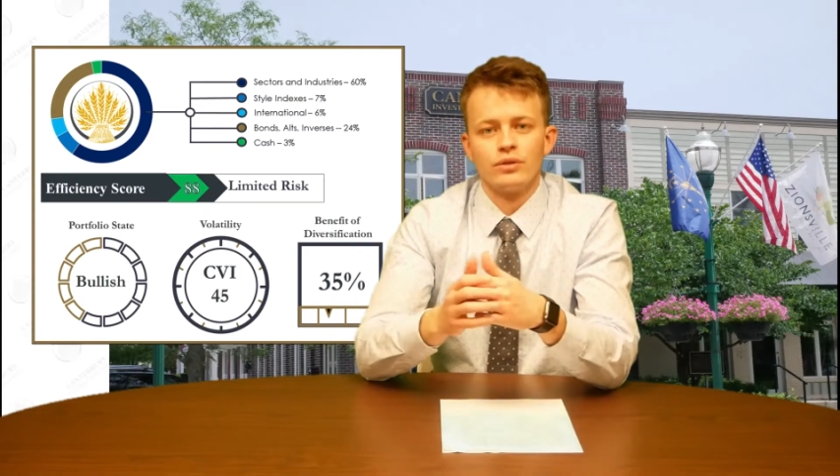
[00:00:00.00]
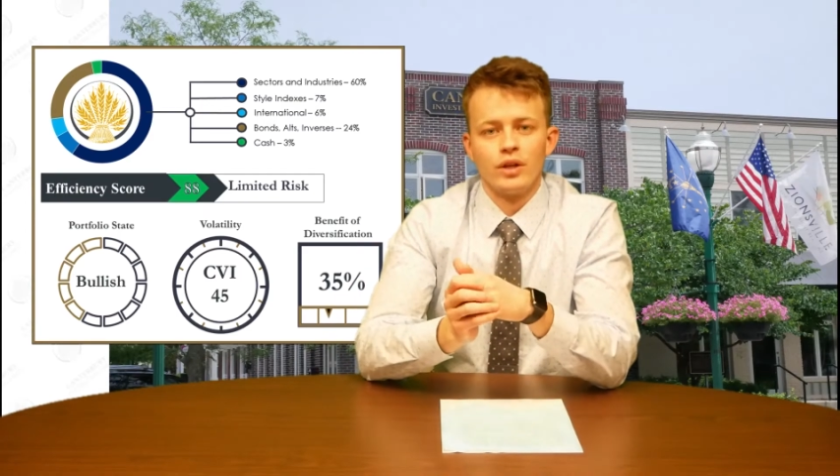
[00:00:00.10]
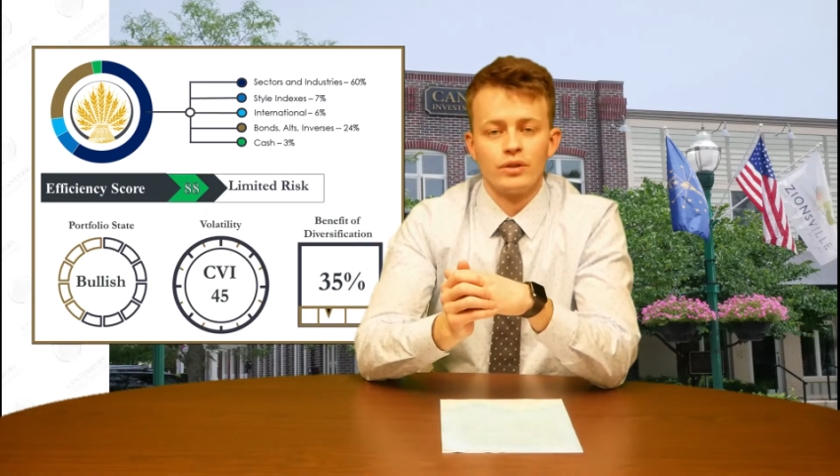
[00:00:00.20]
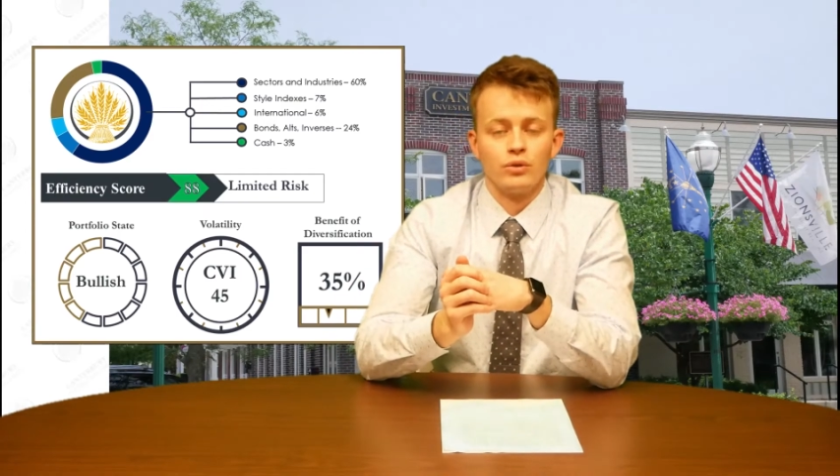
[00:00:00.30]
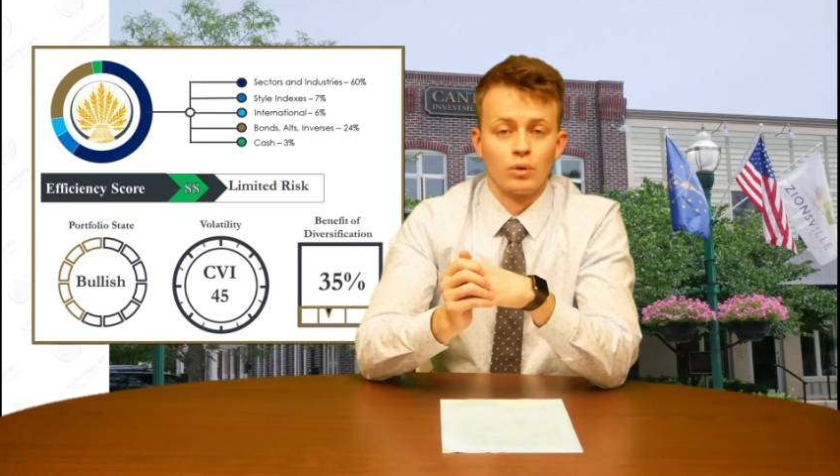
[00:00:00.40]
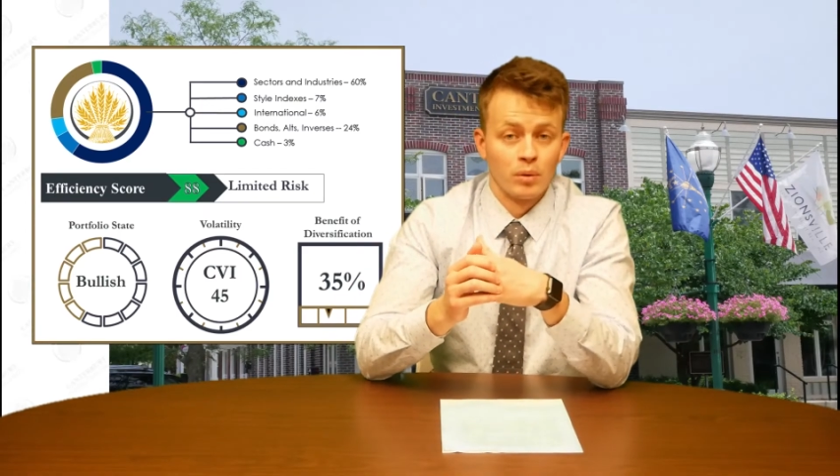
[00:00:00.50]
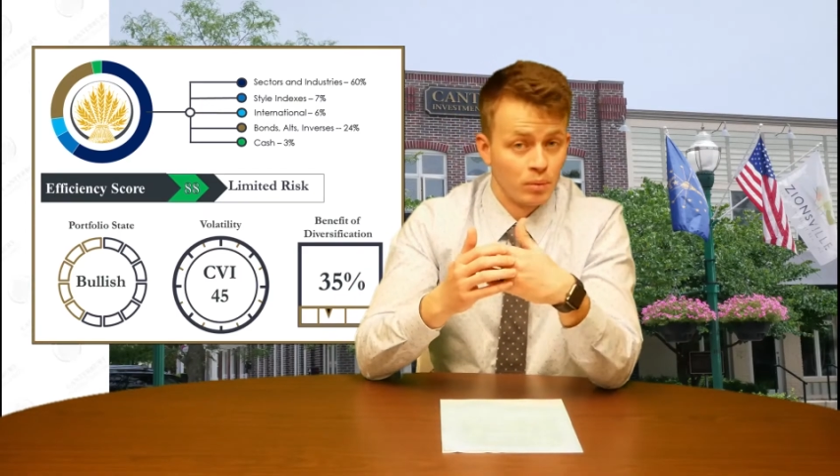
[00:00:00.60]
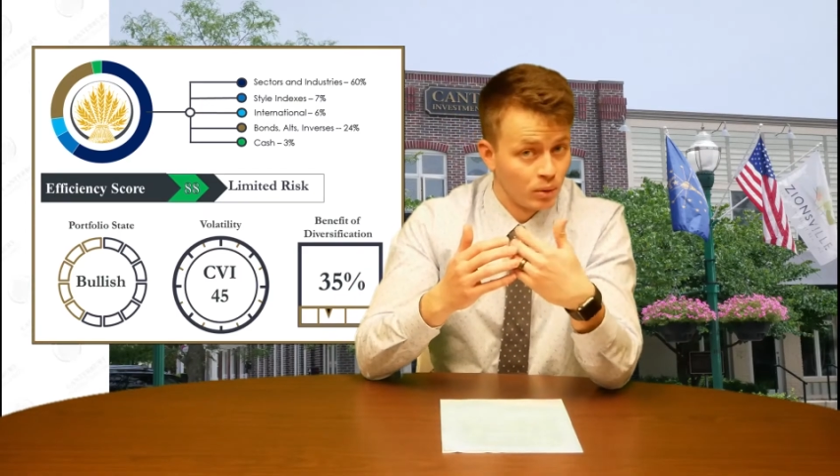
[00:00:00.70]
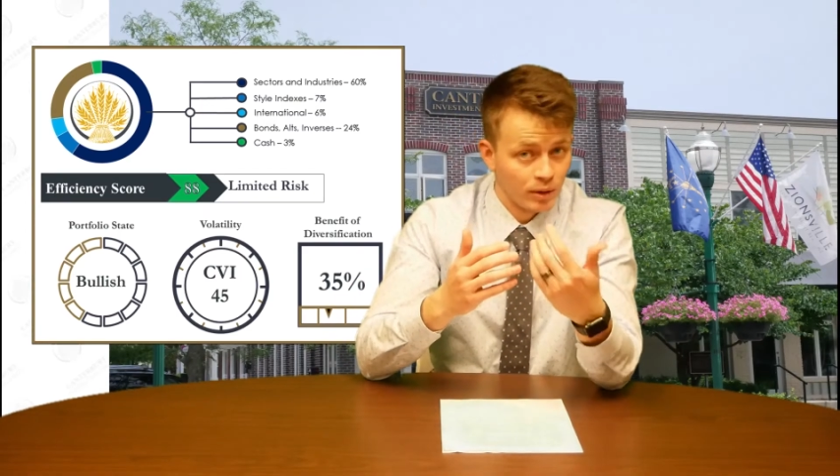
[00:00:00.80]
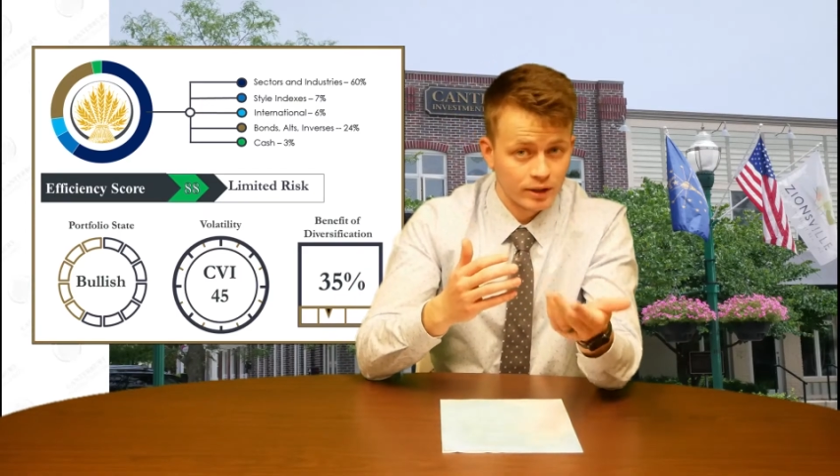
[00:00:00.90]
to the normal
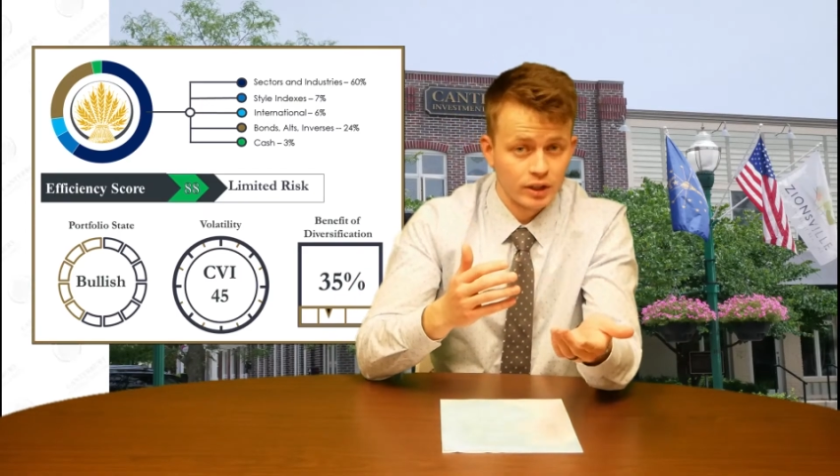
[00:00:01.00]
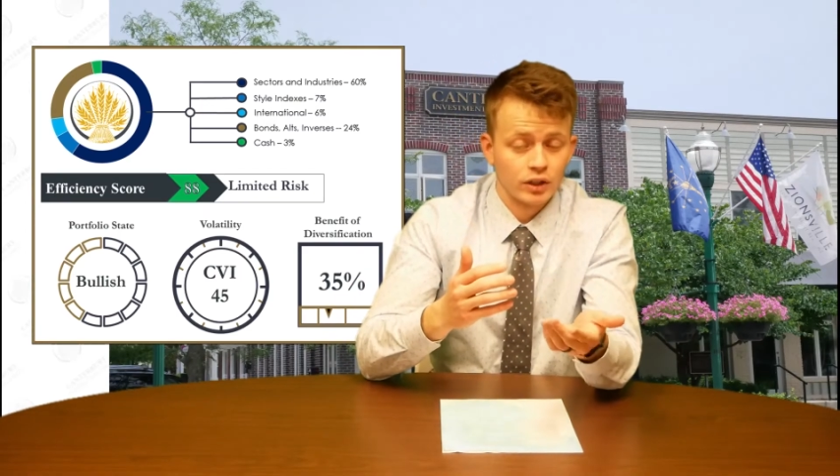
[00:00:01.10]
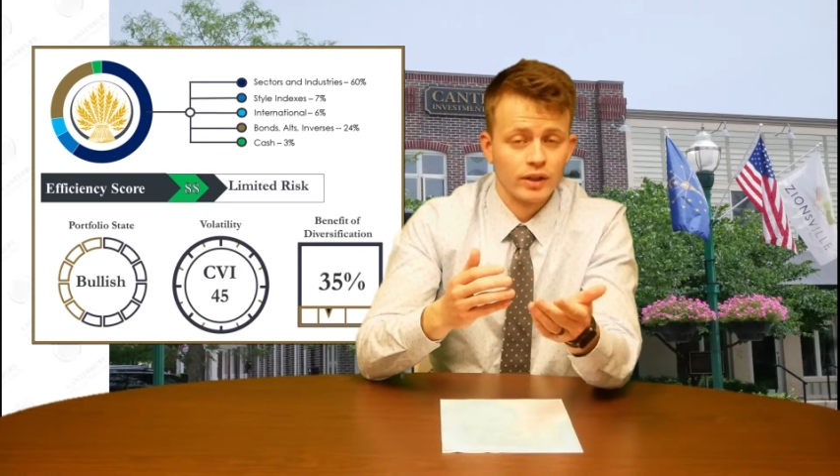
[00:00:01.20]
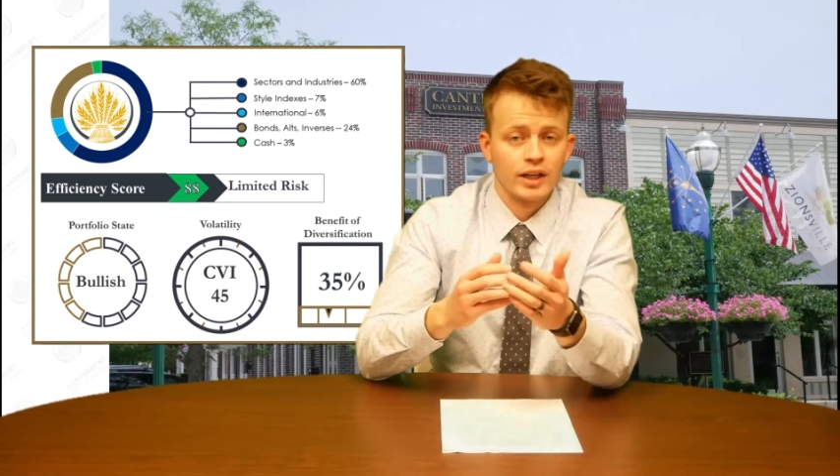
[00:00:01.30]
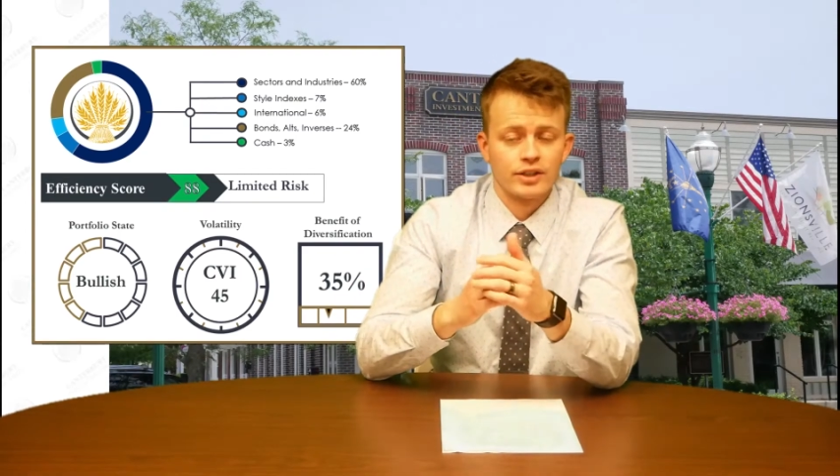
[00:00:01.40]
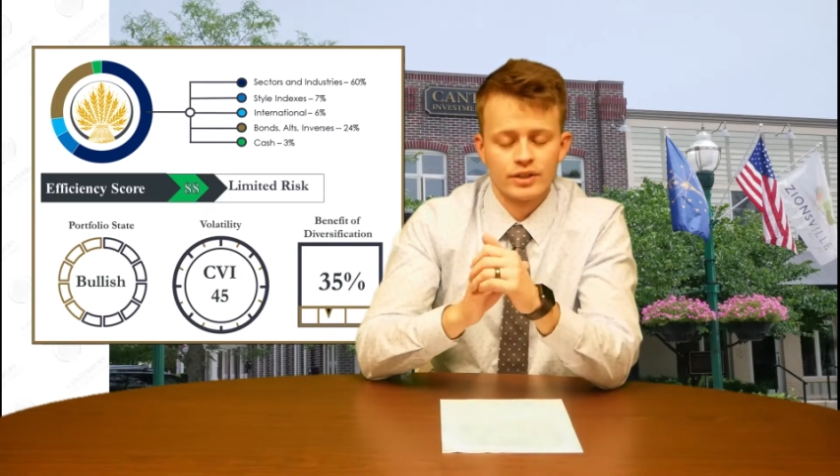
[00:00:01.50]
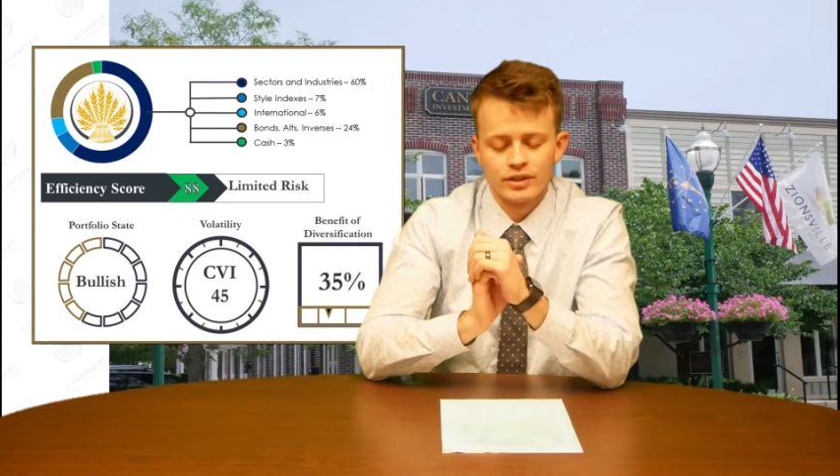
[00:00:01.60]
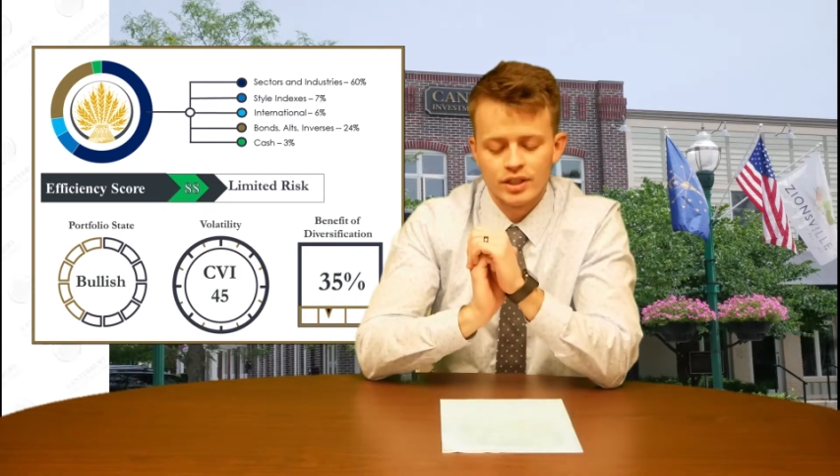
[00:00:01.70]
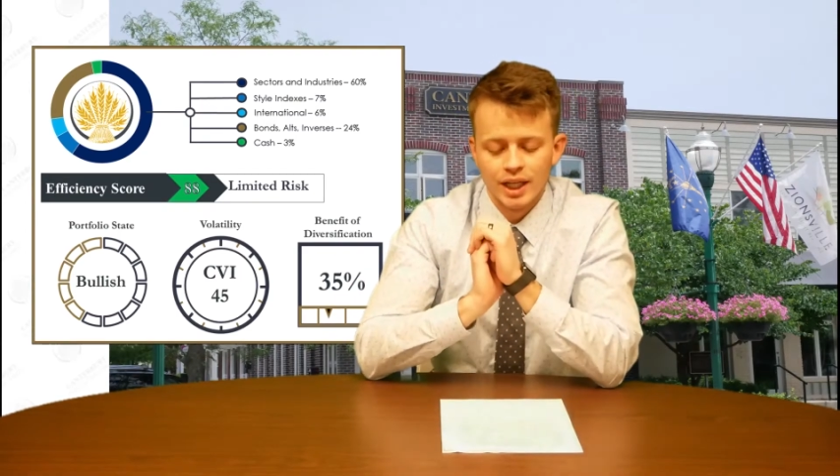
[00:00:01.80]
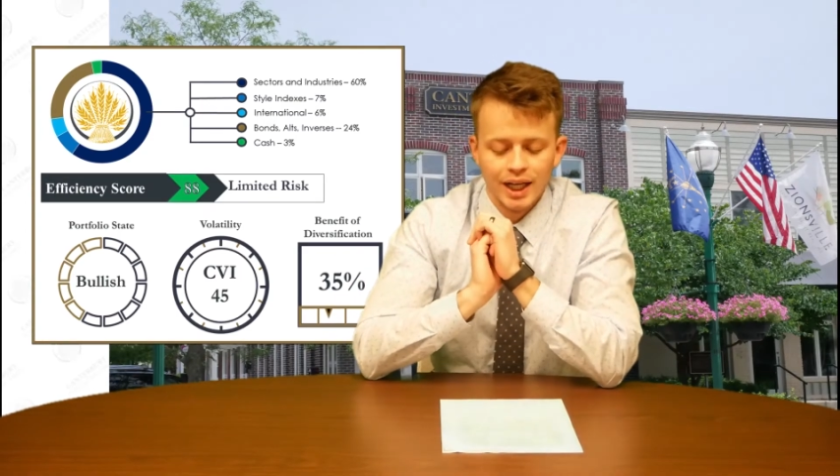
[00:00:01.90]
bull market corrections